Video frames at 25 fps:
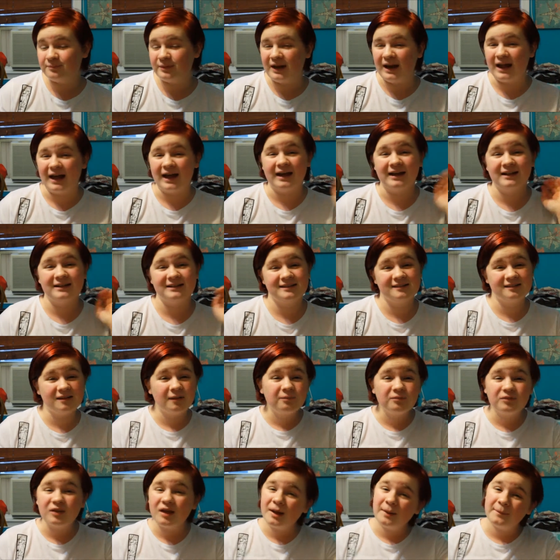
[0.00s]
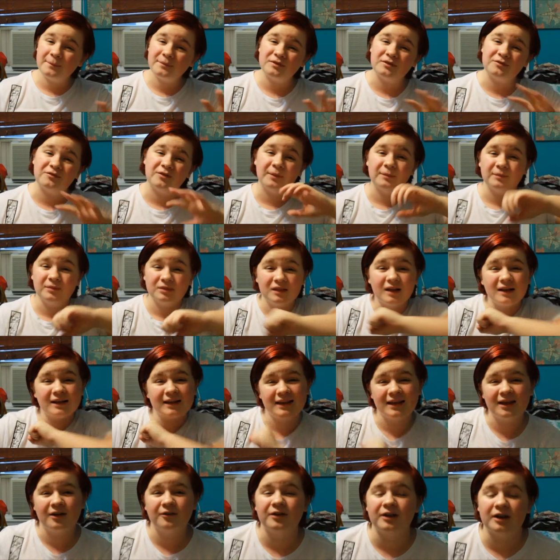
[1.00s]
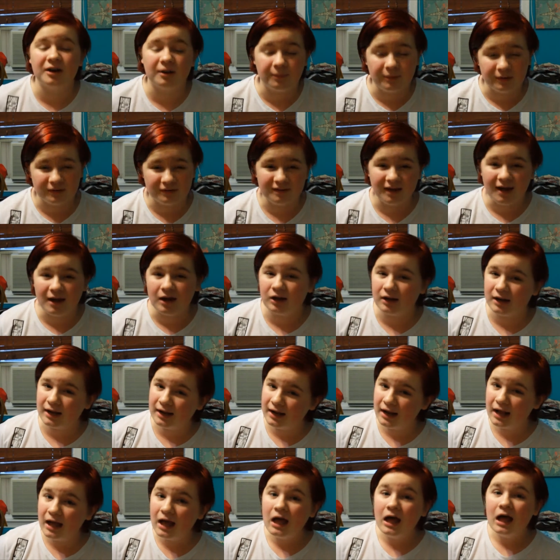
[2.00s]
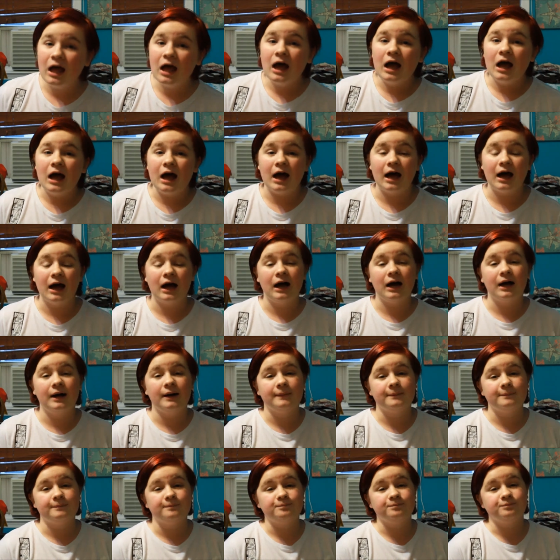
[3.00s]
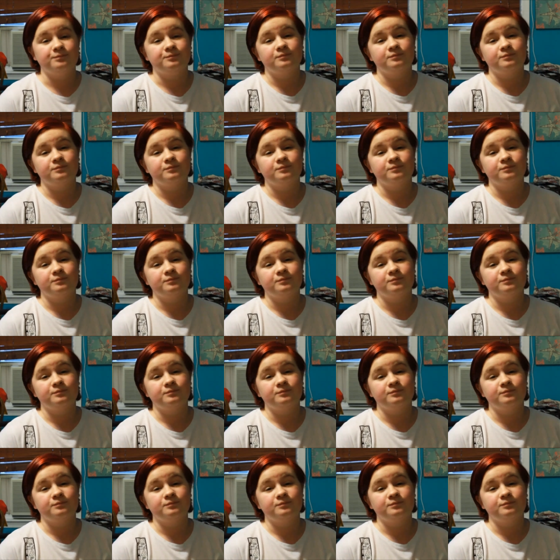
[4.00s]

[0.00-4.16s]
but sometimes, if I'm lucky, I'll get it up on Saturday. I